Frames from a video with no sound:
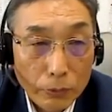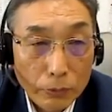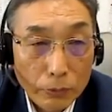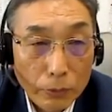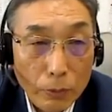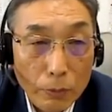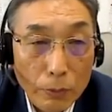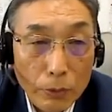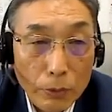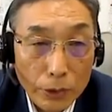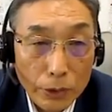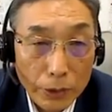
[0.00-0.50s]

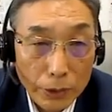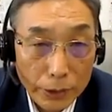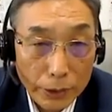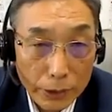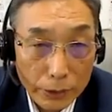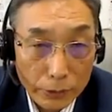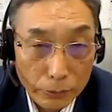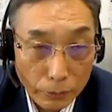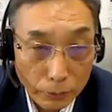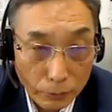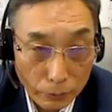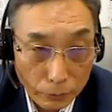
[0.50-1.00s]
But no
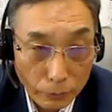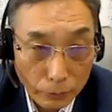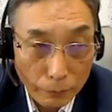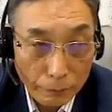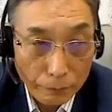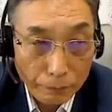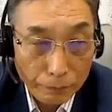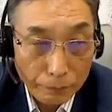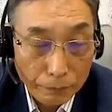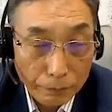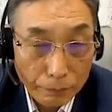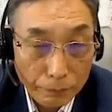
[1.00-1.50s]
matter
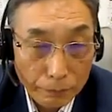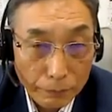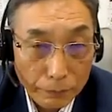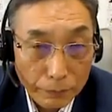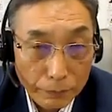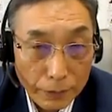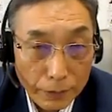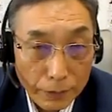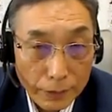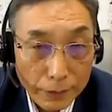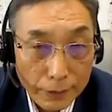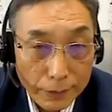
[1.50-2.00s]
what the
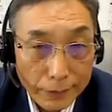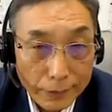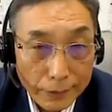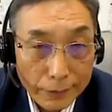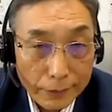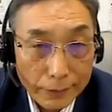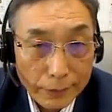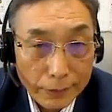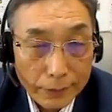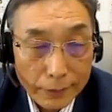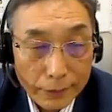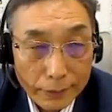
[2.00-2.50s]
future will
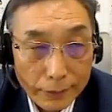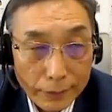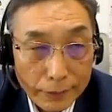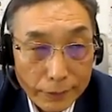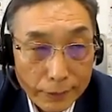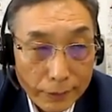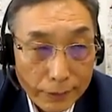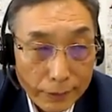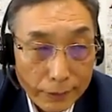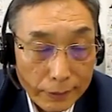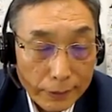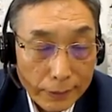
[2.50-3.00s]
be for
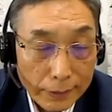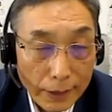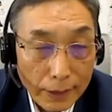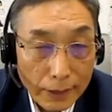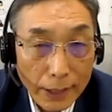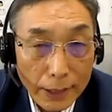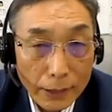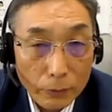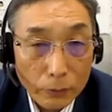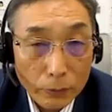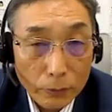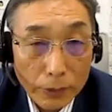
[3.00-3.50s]
us,
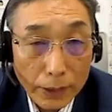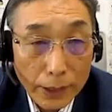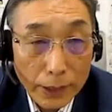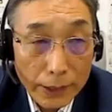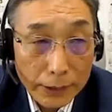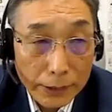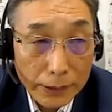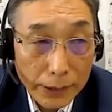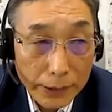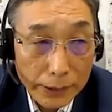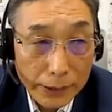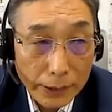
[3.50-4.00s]

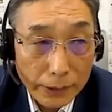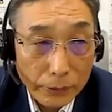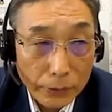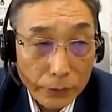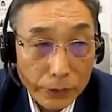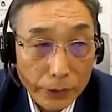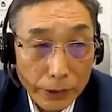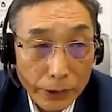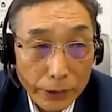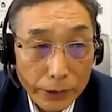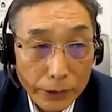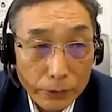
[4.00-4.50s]
I mean,
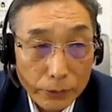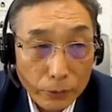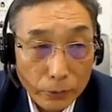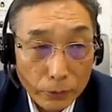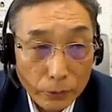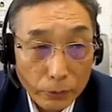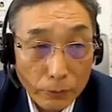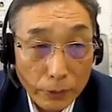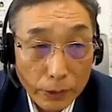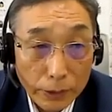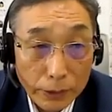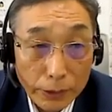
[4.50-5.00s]
living
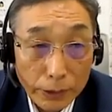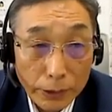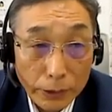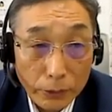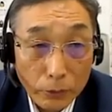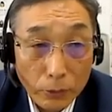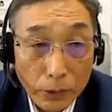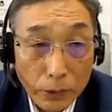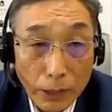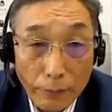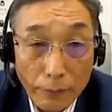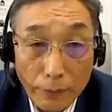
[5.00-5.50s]
with a
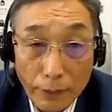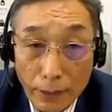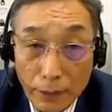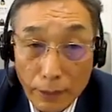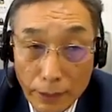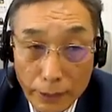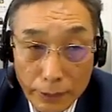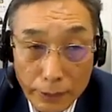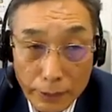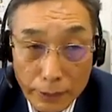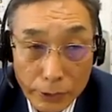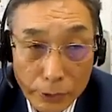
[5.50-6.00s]
diverse
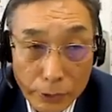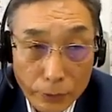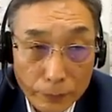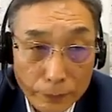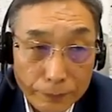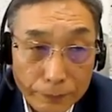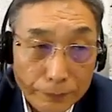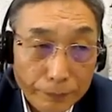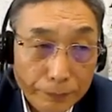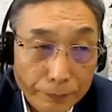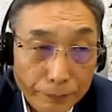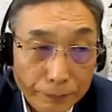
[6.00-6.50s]

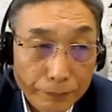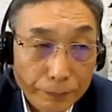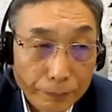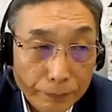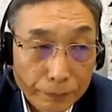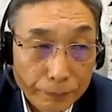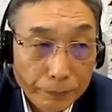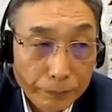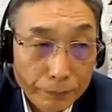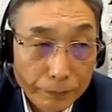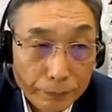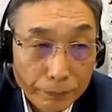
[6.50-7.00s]
population
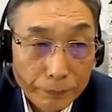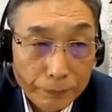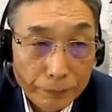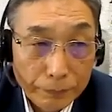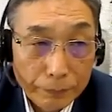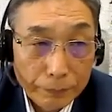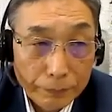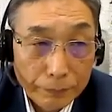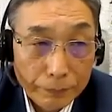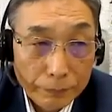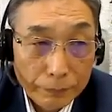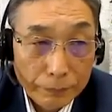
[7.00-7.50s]

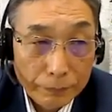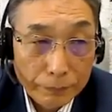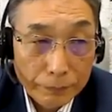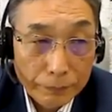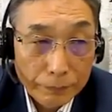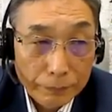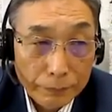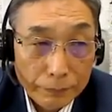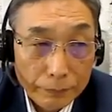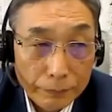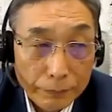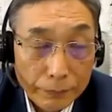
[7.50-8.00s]
and
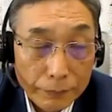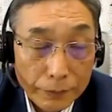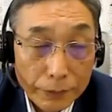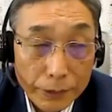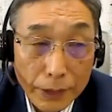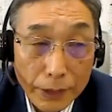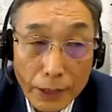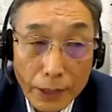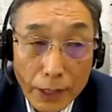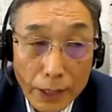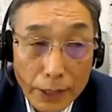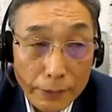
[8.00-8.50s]
living
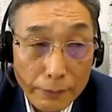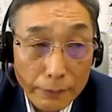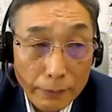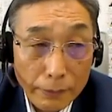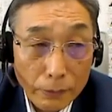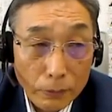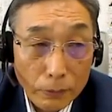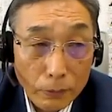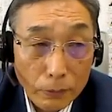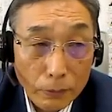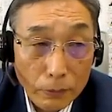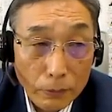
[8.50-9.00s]
life
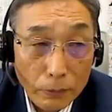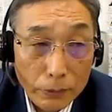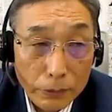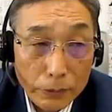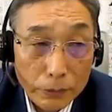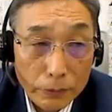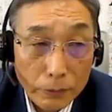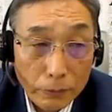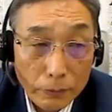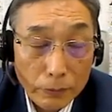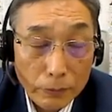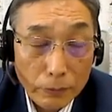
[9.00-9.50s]
as the part
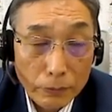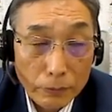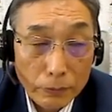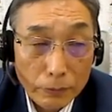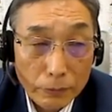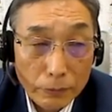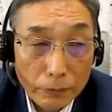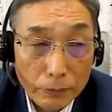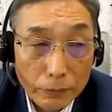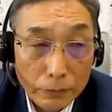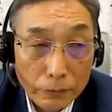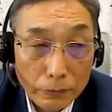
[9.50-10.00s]
of
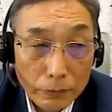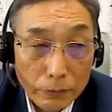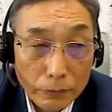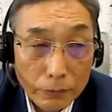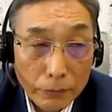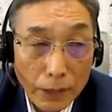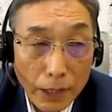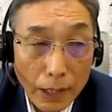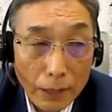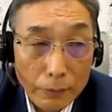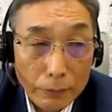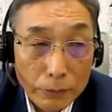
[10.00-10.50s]
society,
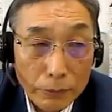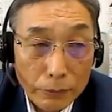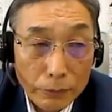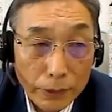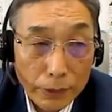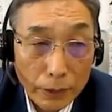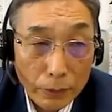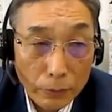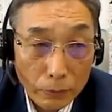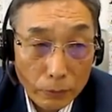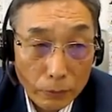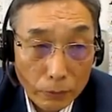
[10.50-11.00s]
this is
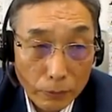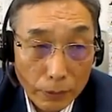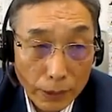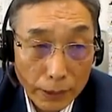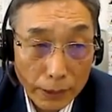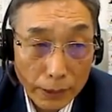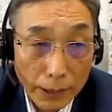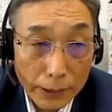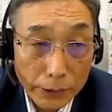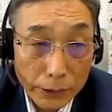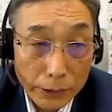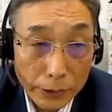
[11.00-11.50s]
not going
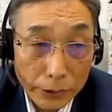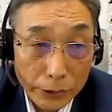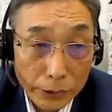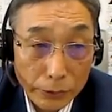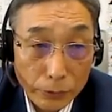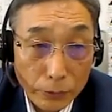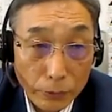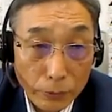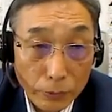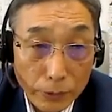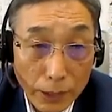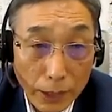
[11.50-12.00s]
to
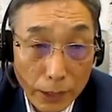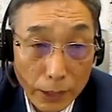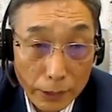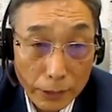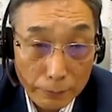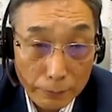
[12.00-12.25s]
change.